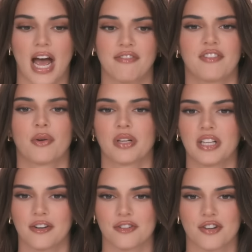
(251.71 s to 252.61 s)
I feel really
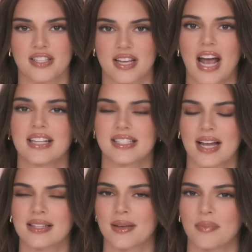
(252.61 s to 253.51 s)
underdressed and I had
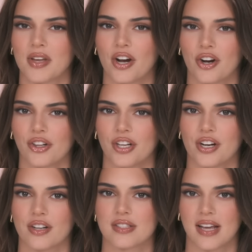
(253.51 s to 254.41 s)
said something
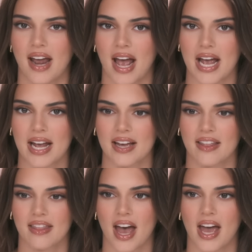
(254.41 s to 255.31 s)
earlier today
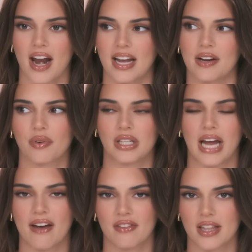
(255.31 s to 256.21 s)
that I didn't really
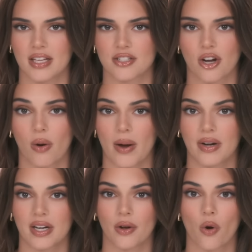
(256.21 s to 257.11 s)
have anything to go out
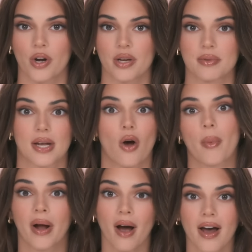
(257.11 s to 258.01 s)
in and Kourtney was like, oh
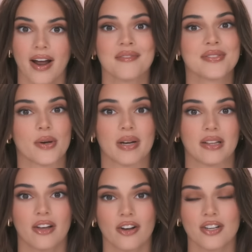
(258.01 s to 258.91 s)
my God, I have so many
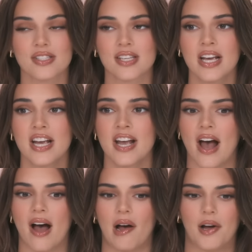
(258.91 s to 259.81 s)
looks.
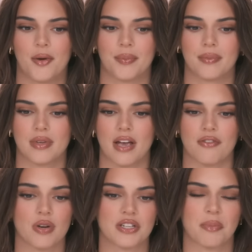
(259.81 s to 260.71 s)
Um, if
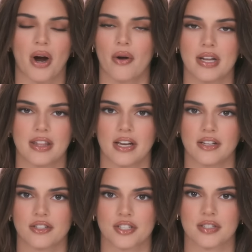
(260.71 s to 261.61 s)
you need to borrow
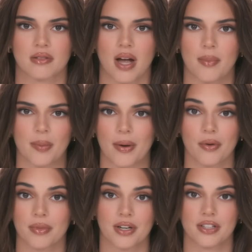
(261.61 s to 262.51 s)
anything, just come into my
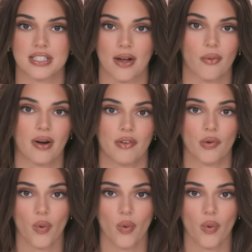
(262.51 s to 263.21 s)
room, literally take whatever you